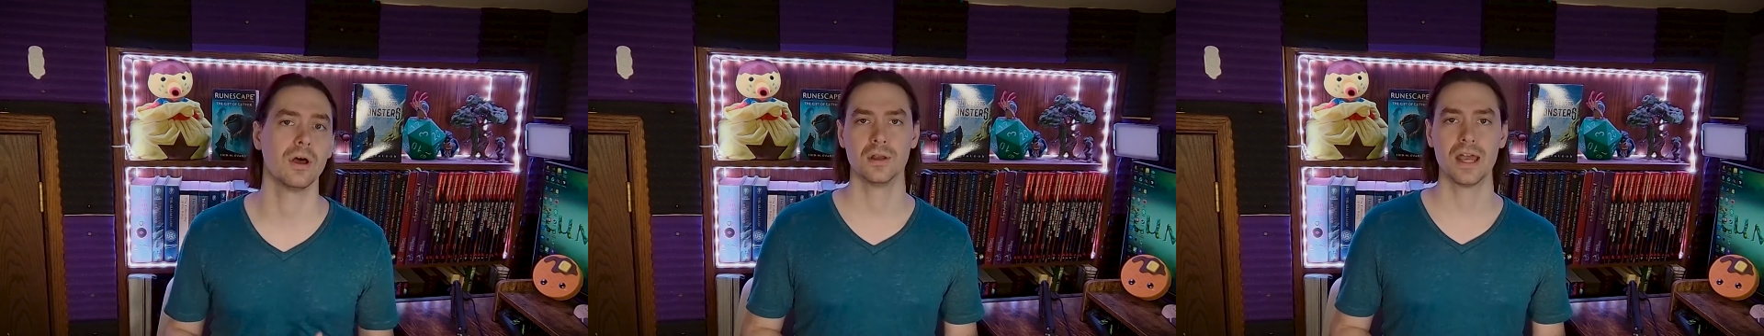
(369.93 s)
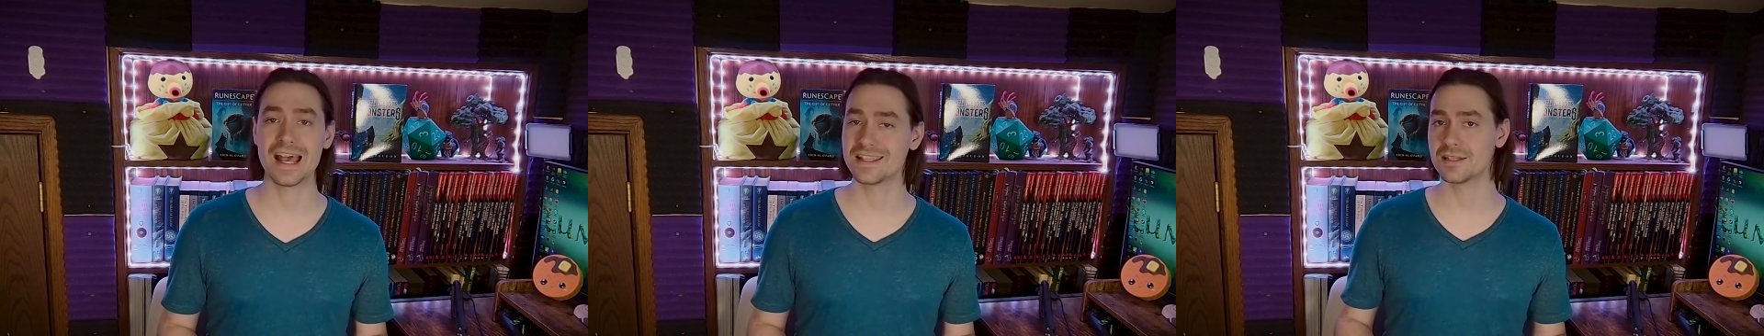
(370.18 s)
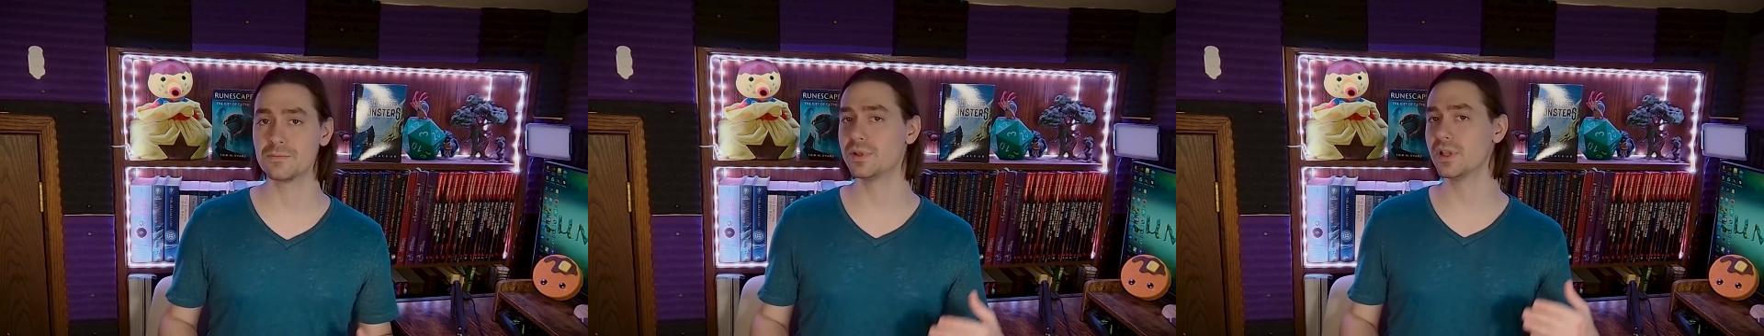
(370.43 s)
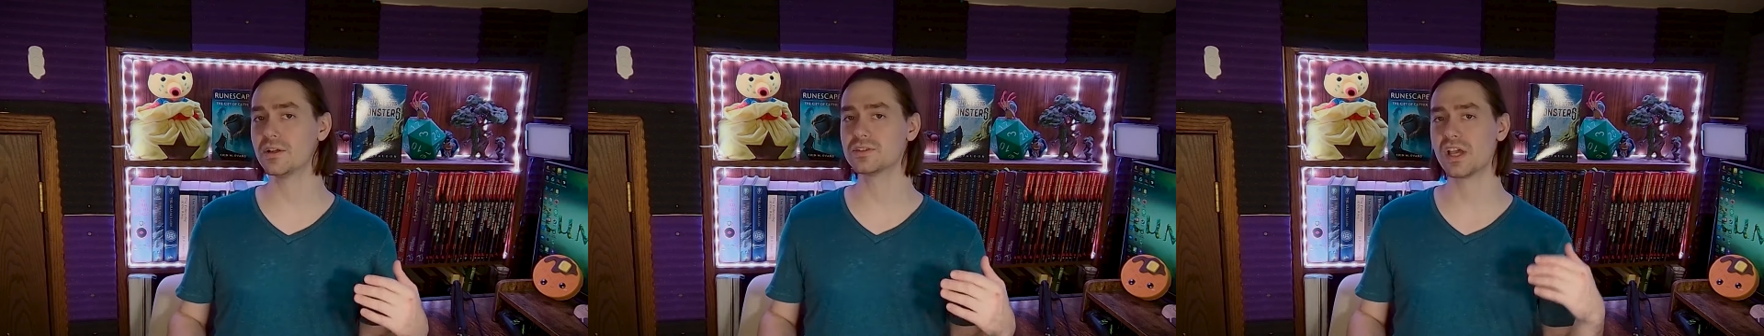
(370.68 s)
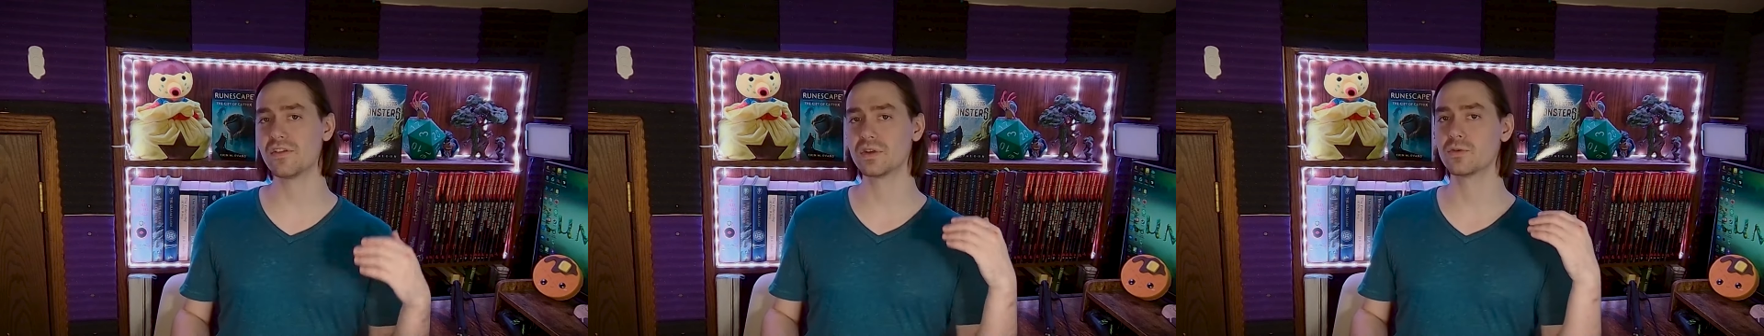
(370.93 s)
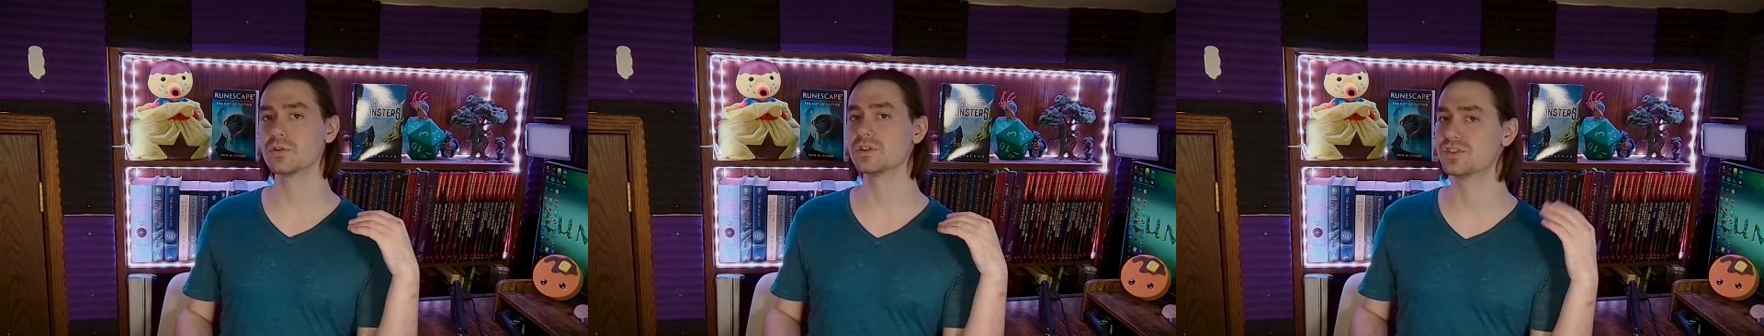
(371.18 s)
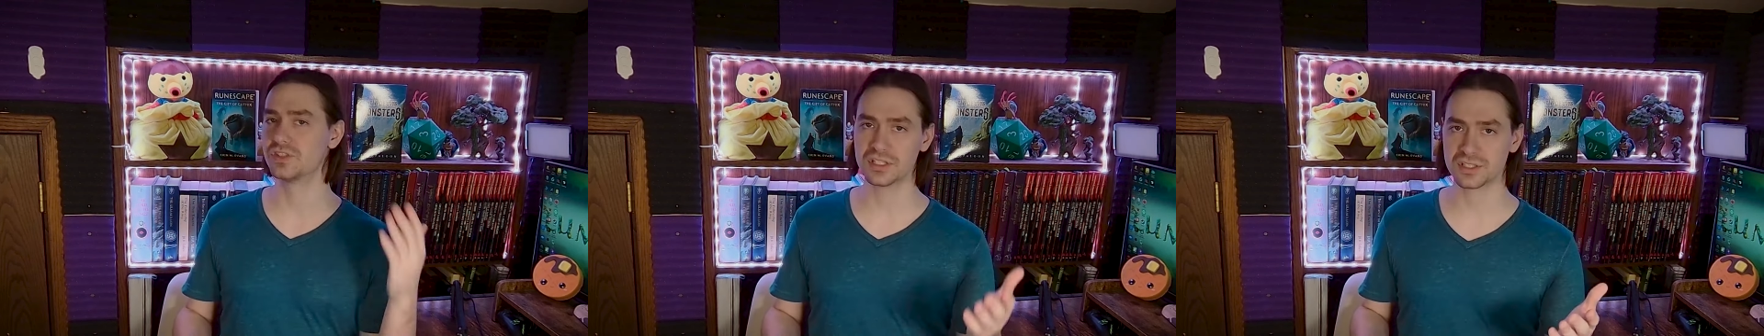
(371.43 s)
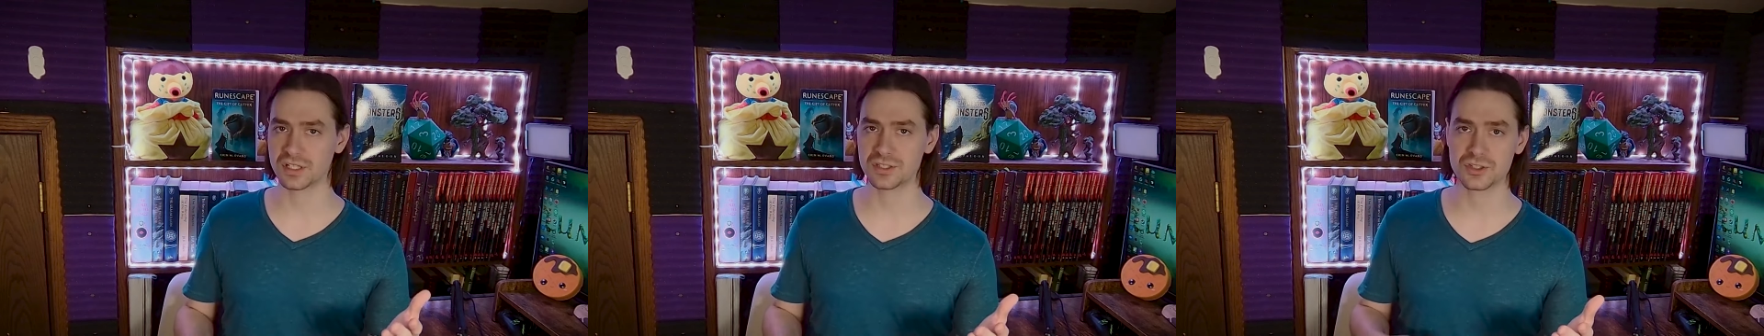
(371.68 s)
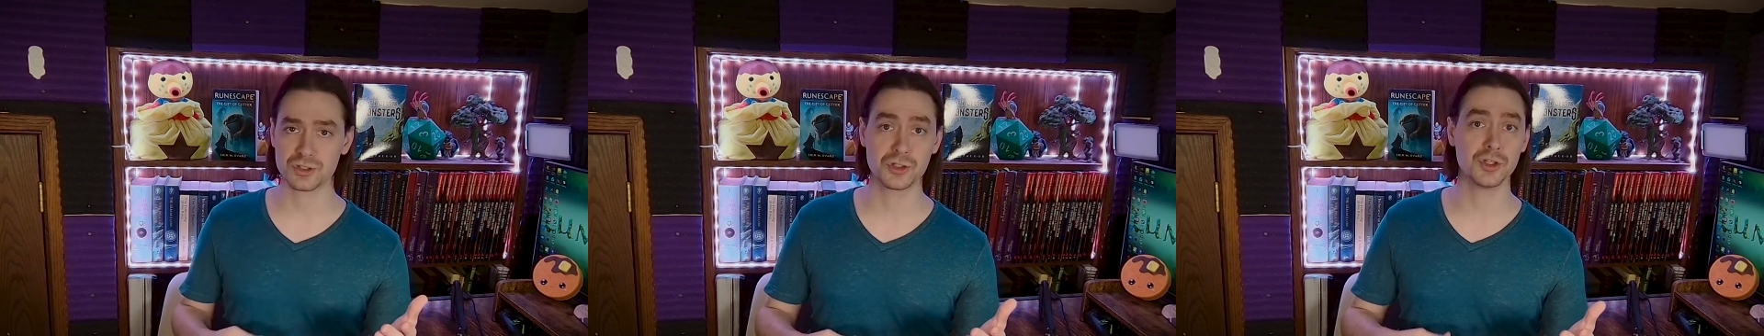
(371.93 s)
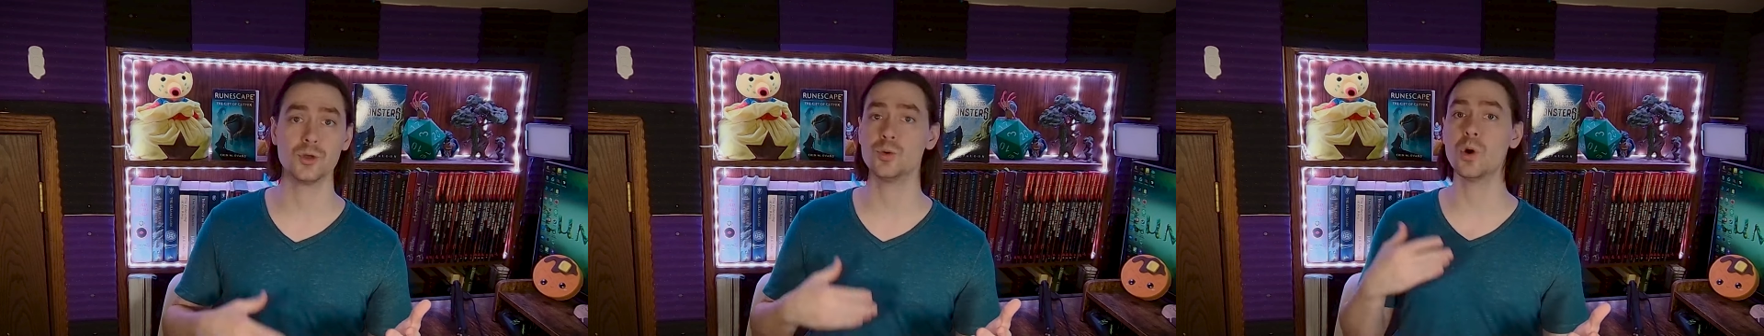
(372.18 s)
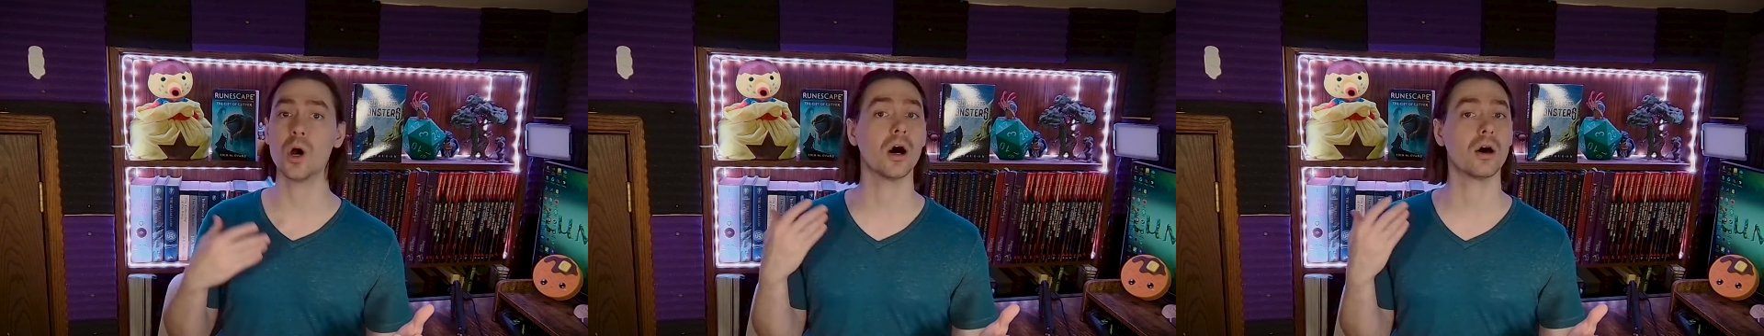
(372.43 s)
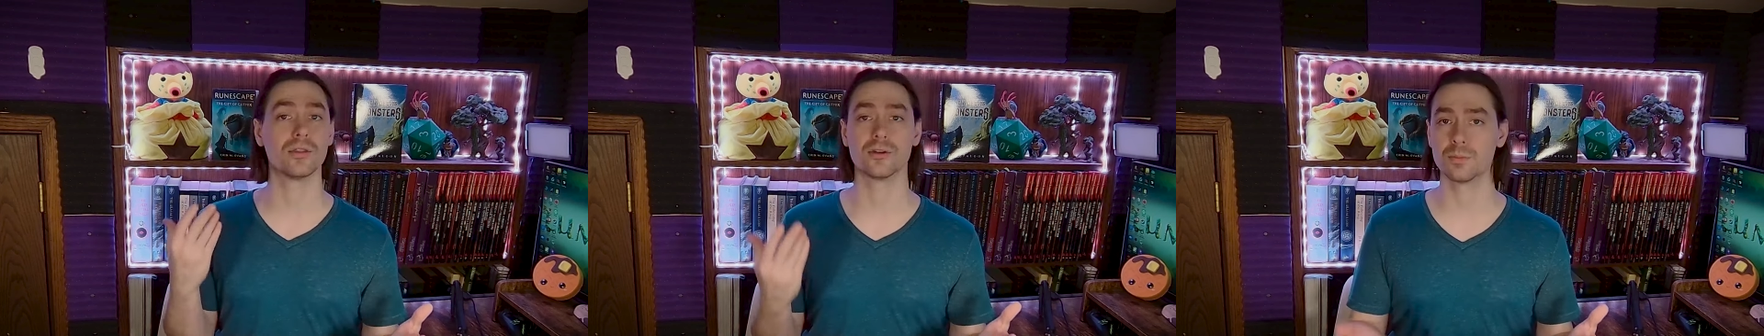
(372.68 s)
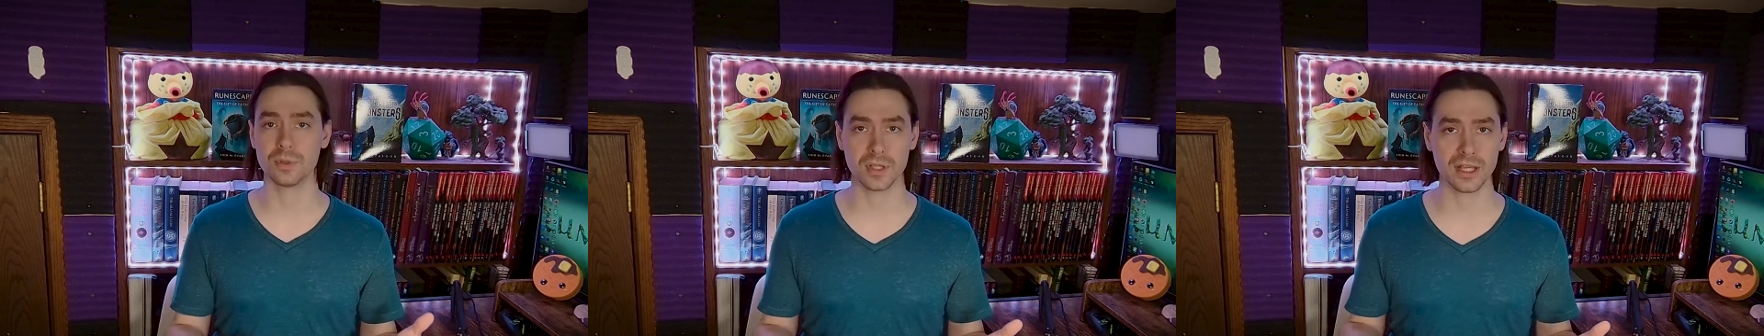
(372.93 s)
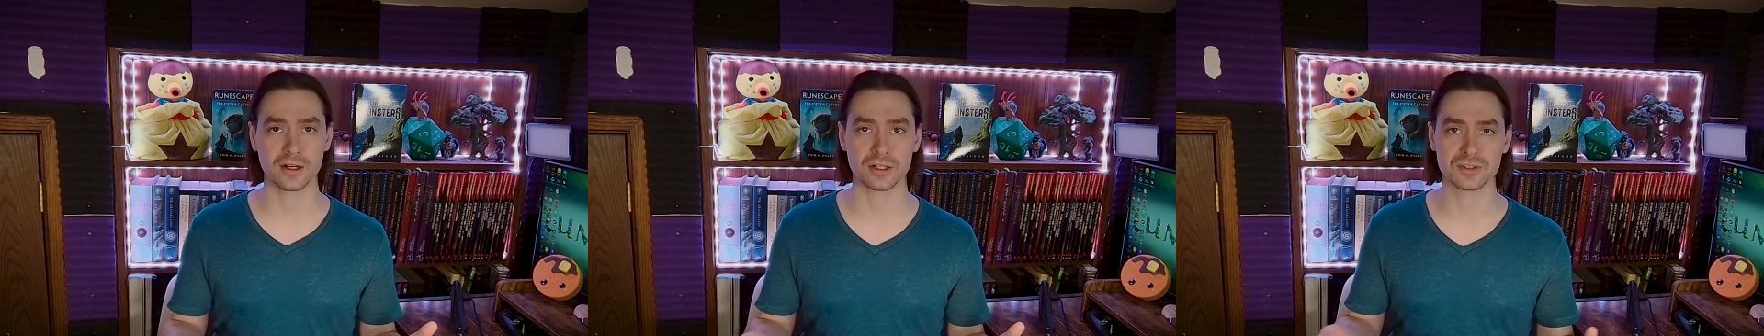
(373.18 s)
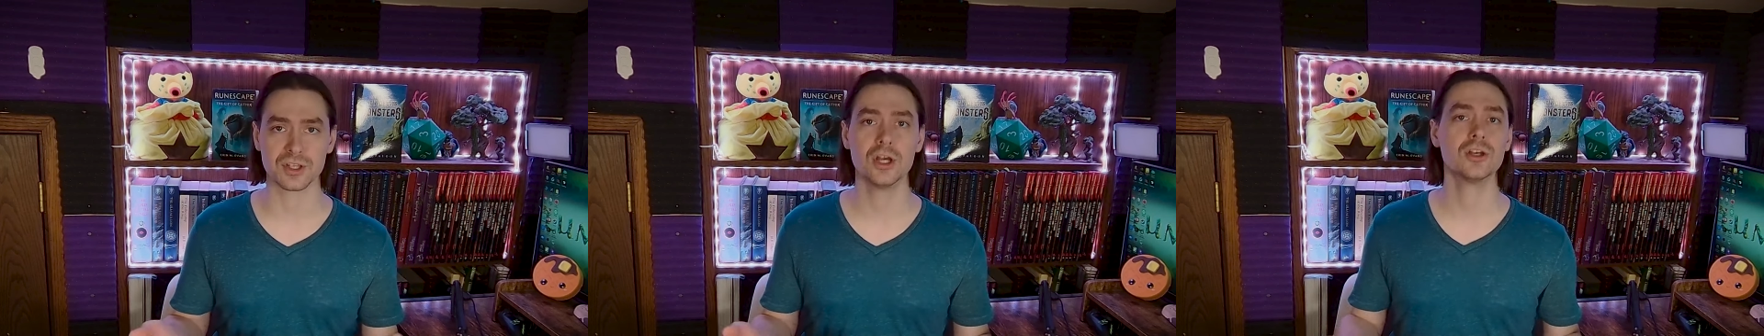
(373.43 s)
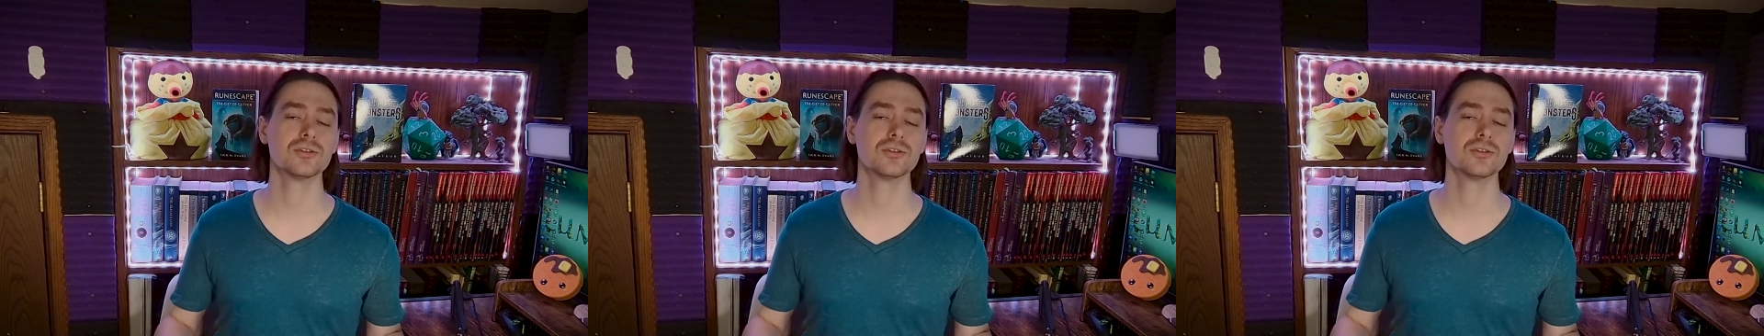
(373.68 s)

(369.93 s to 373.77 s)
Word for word: as in players having resistance to other players.